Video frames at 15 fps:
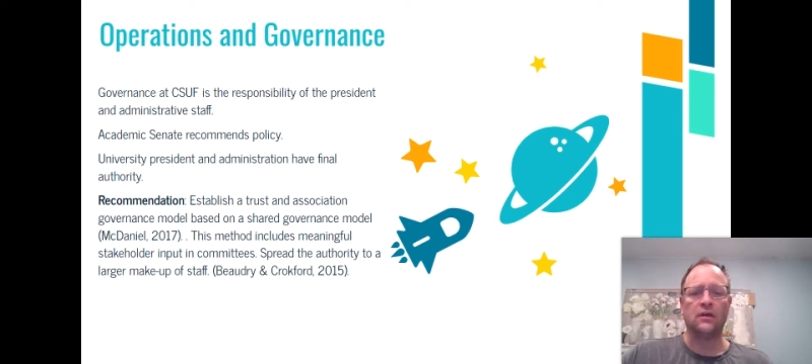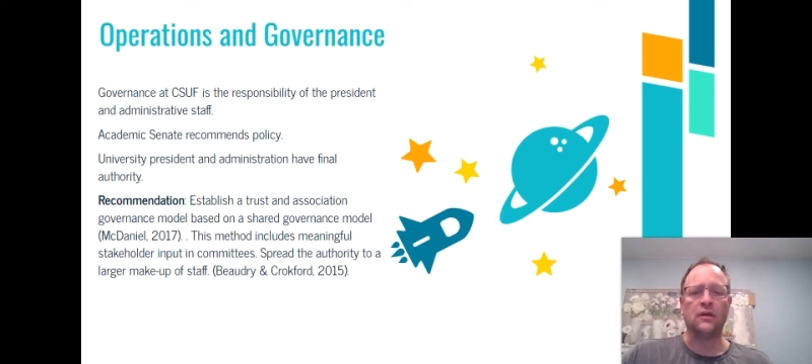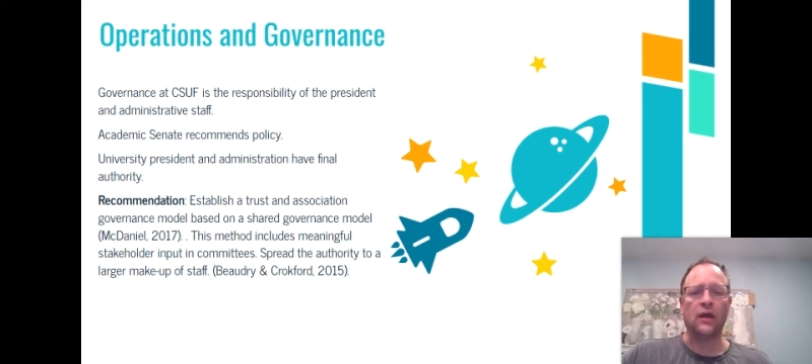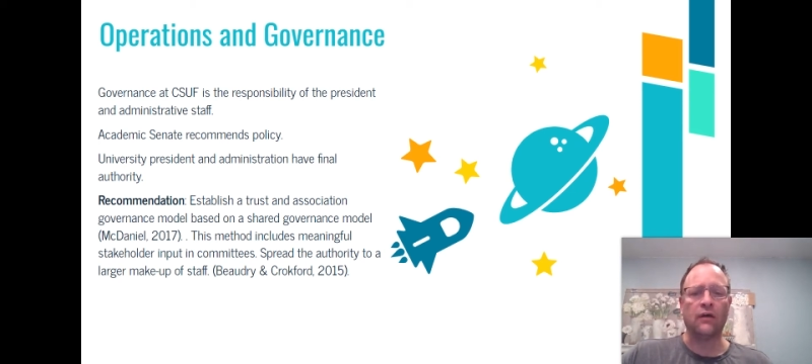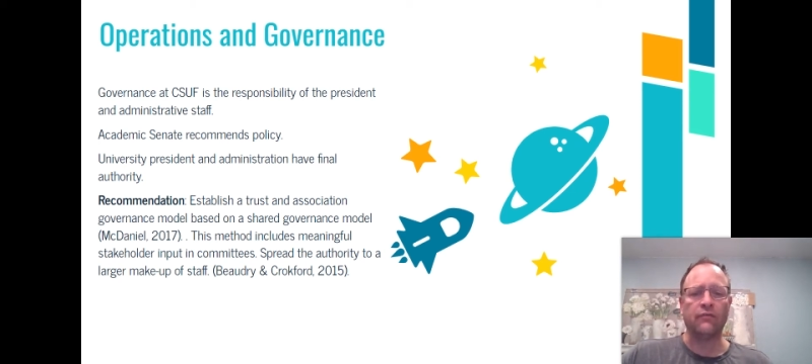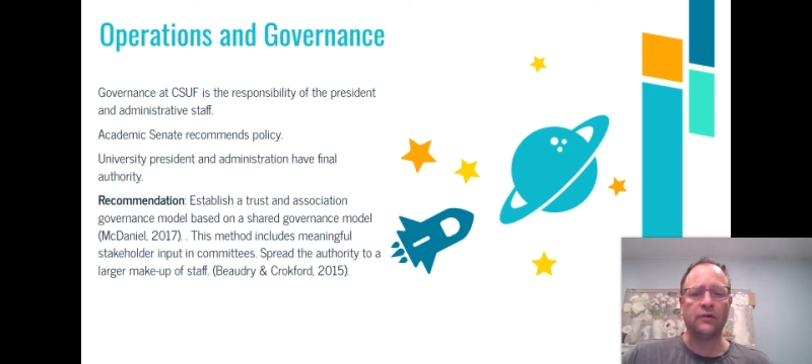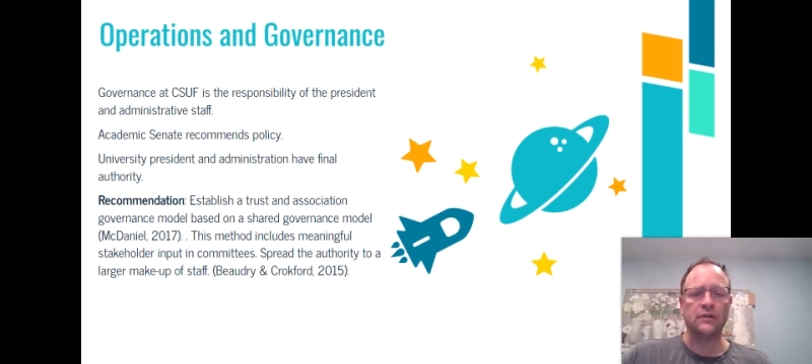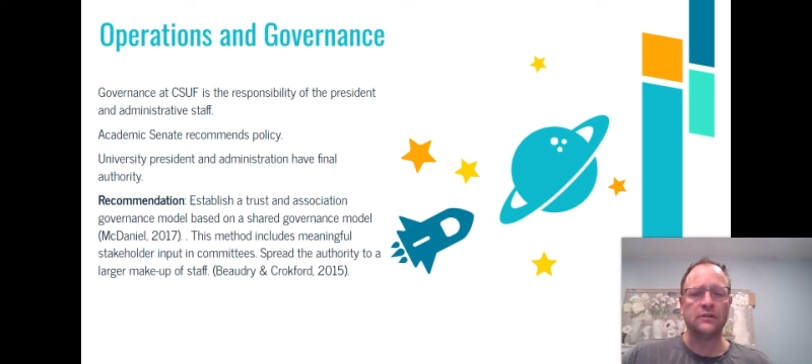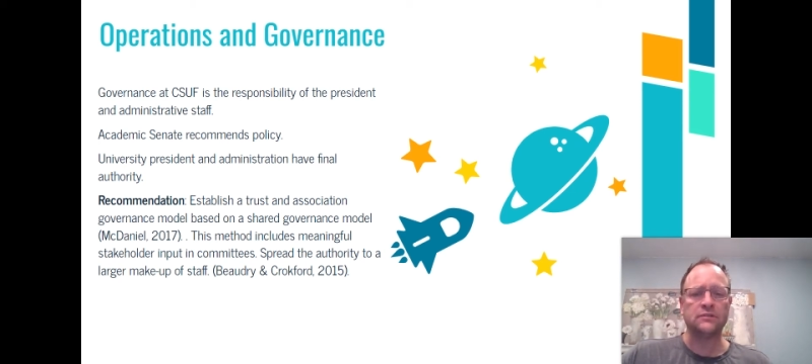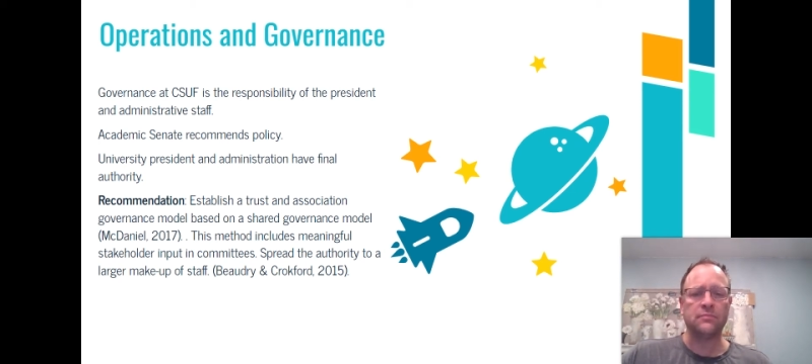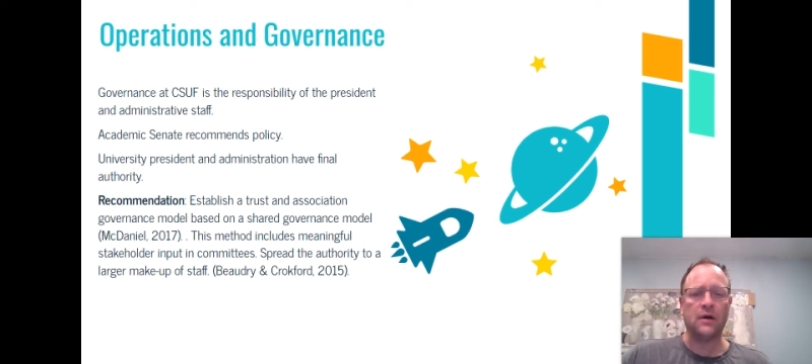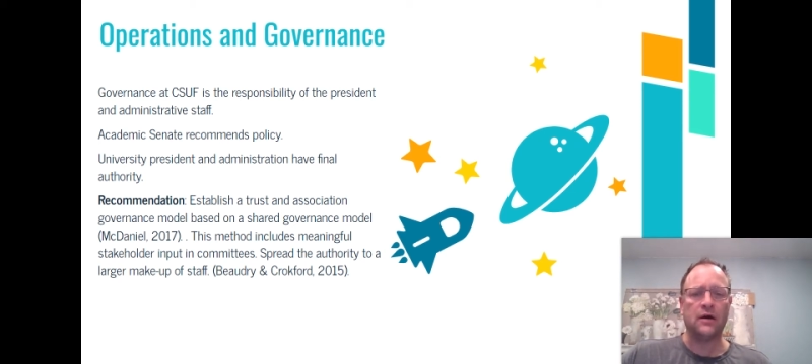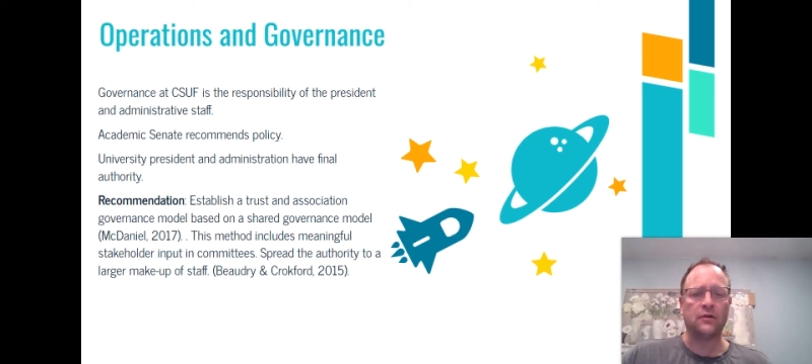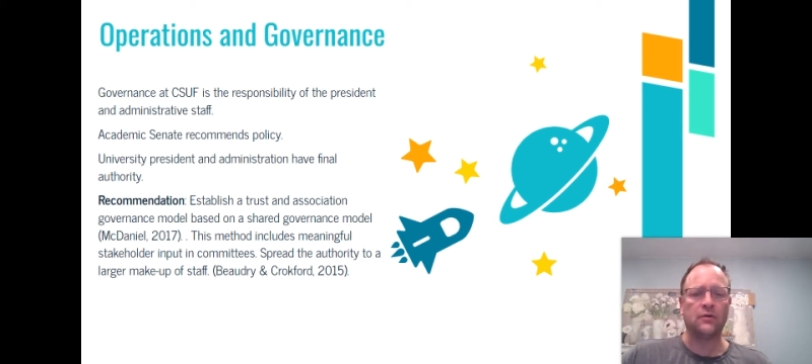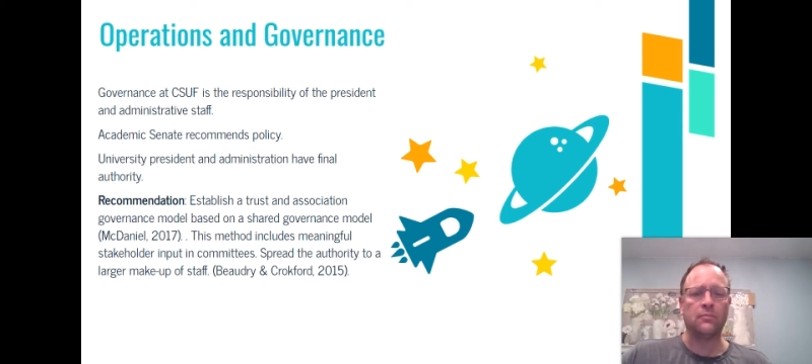governance
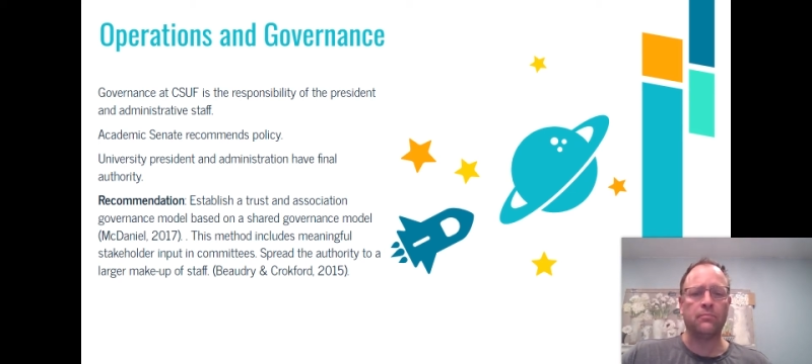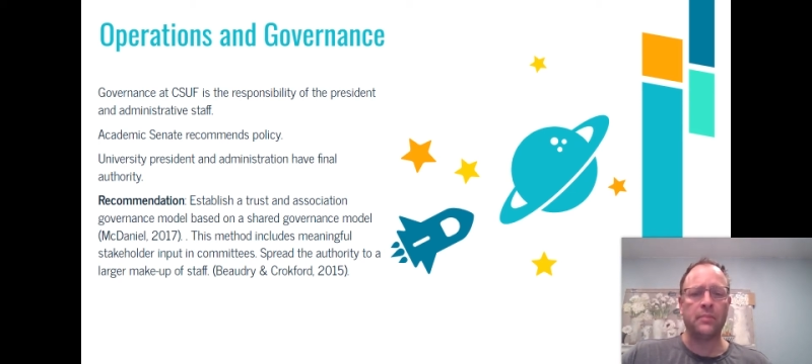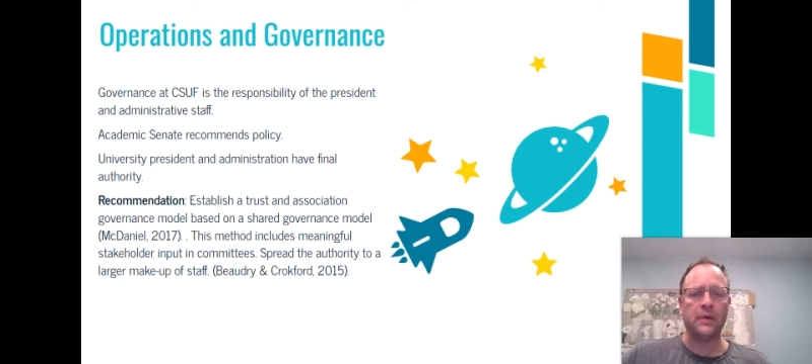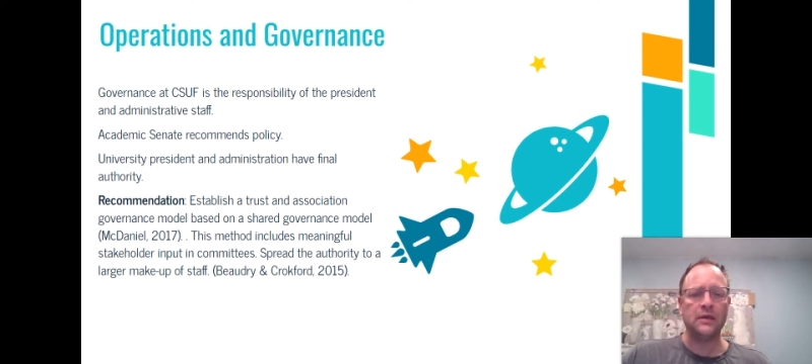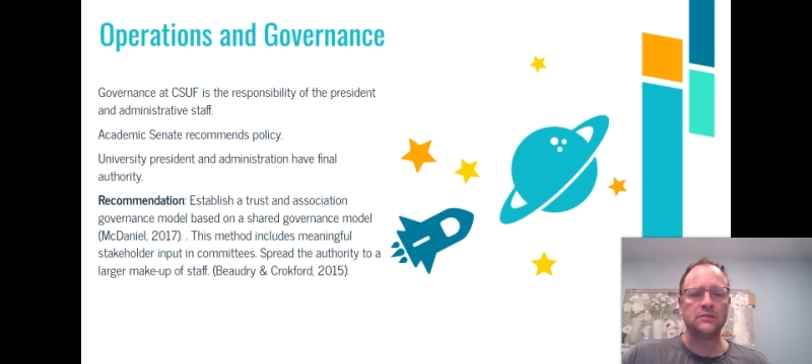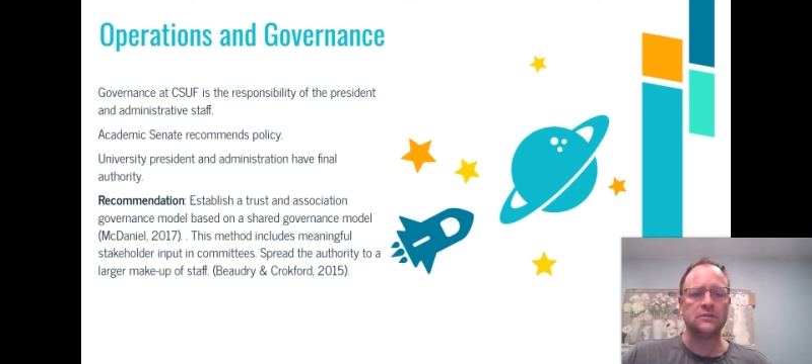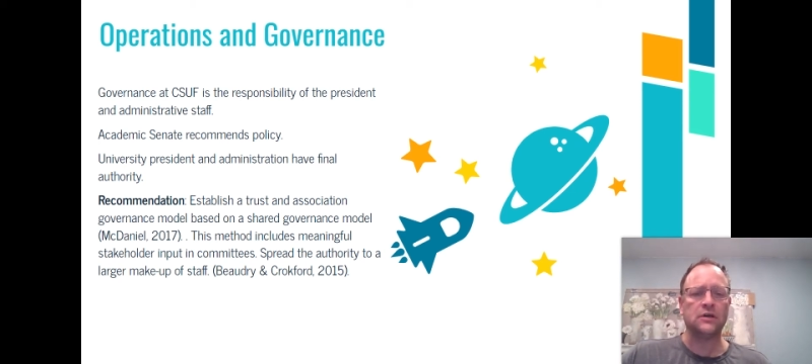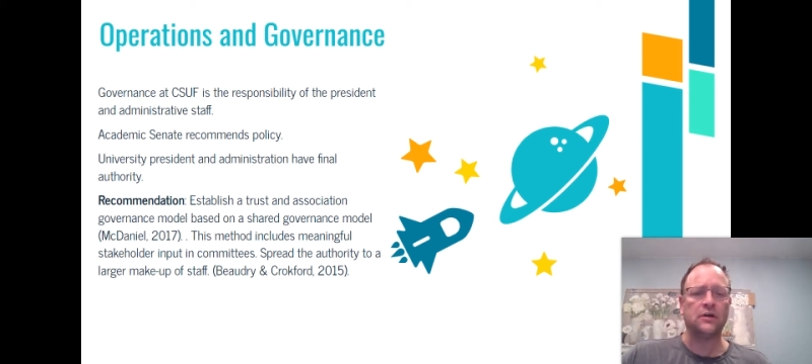model based